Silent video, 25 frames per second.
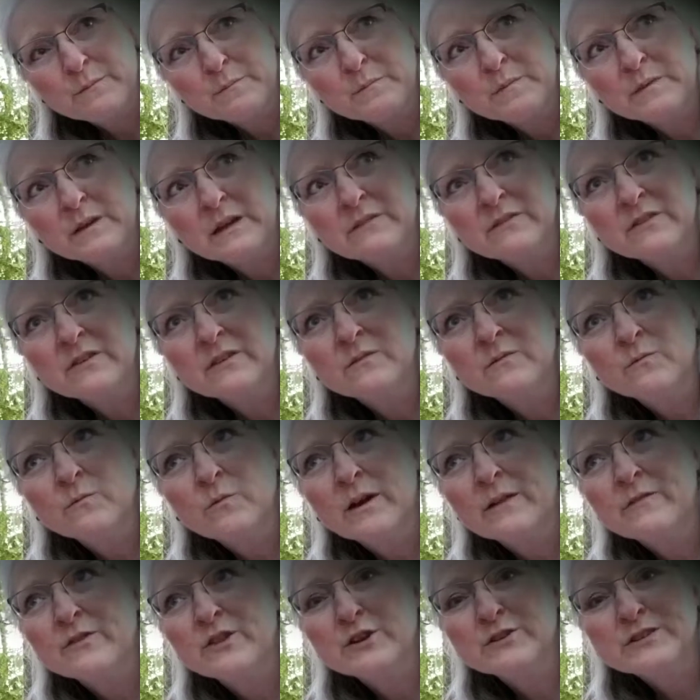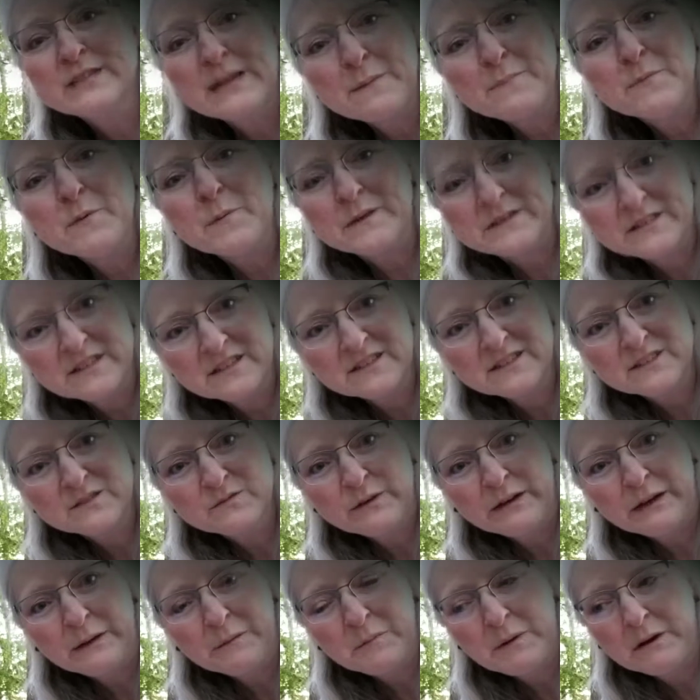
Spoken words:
given whatever their temperament is, right?